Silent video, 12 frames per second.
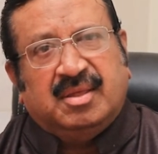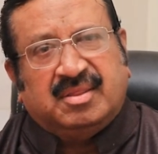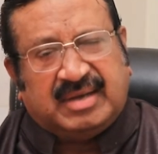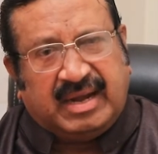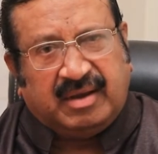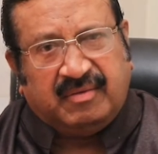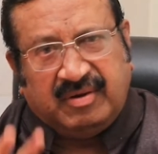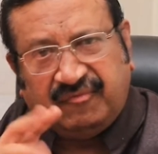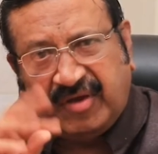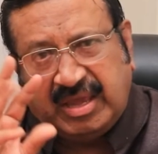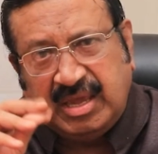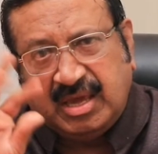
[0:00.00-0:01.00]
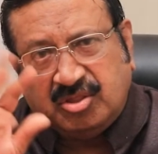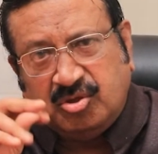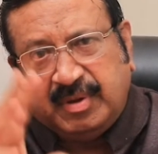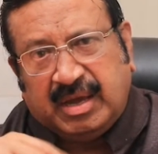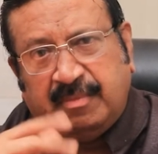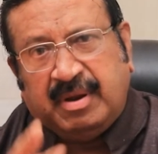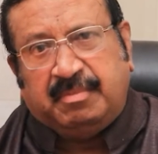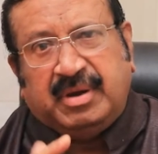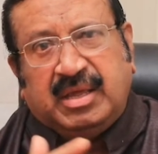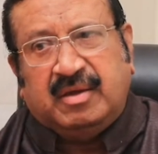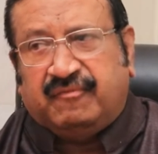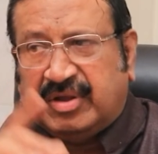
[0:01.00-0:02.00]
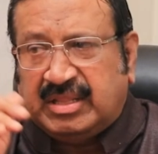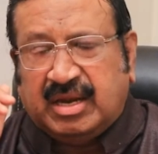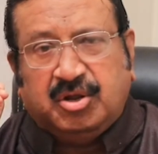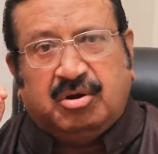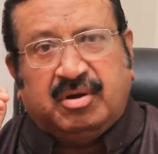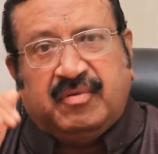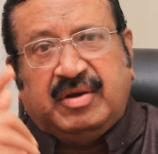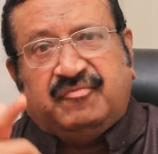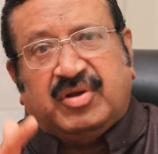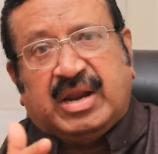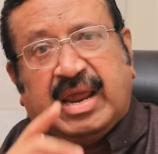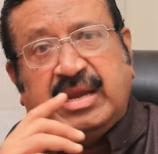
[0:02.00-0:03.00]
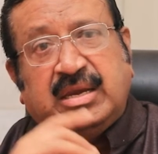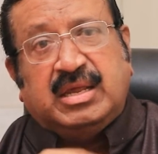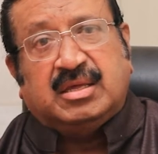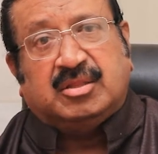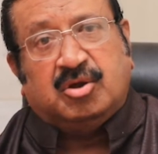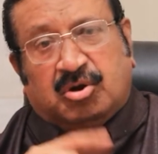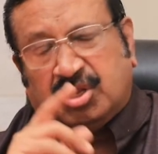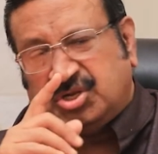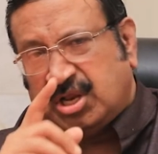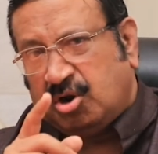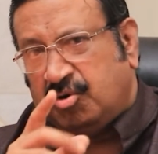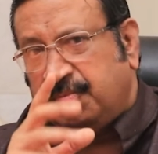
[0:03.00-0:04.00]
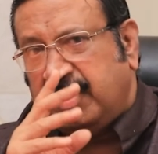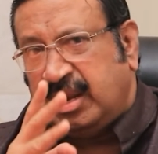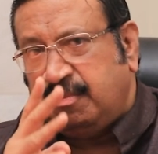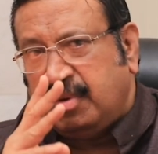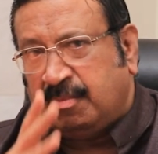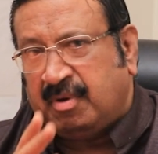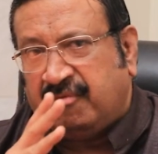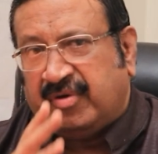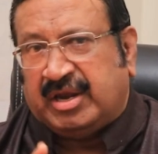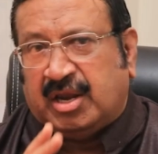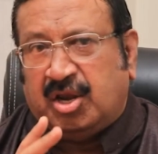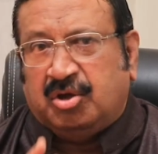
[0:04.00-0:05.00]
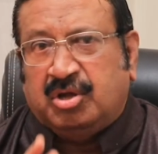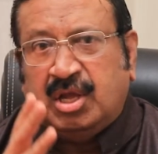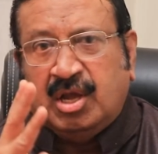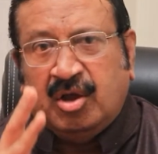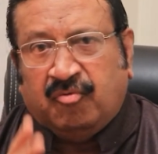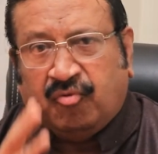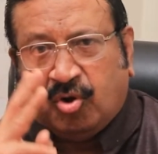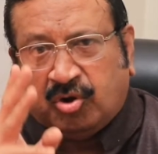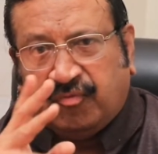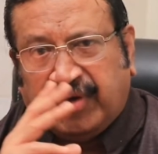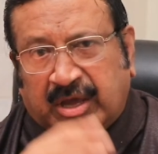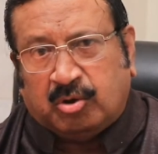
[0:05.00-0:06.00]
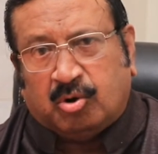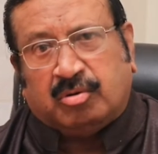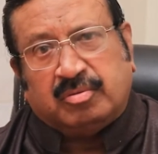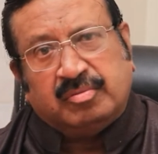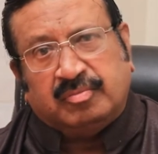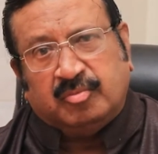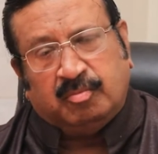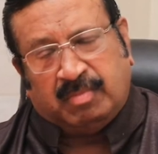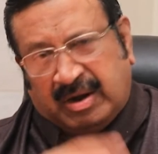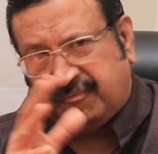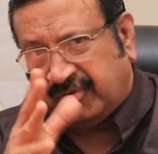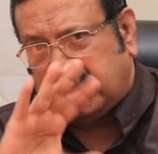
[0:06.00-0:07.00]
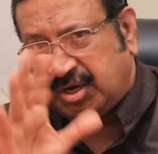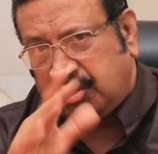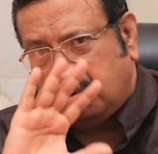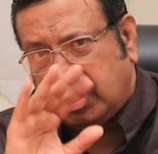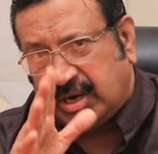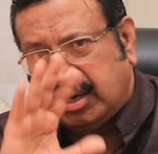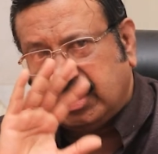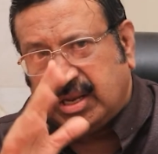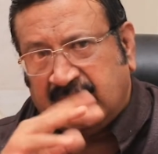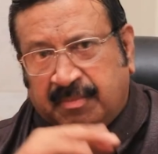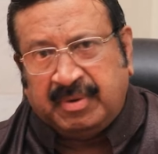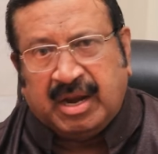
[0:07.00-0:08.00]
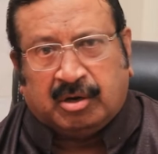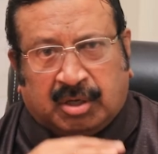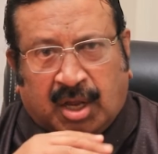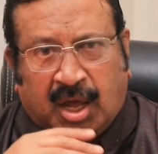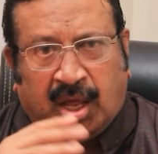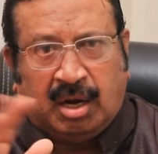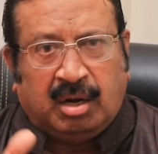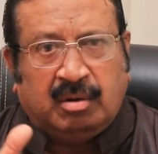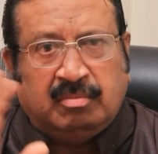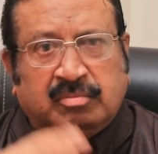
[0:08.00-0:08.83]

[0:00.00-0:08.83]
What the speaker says: Straight away in 5 years you become MD. For that you have to wait for 9 years. You have to shell out minimum of, I tell you, 4 to 5 crore. But for that you will not get the MD at all.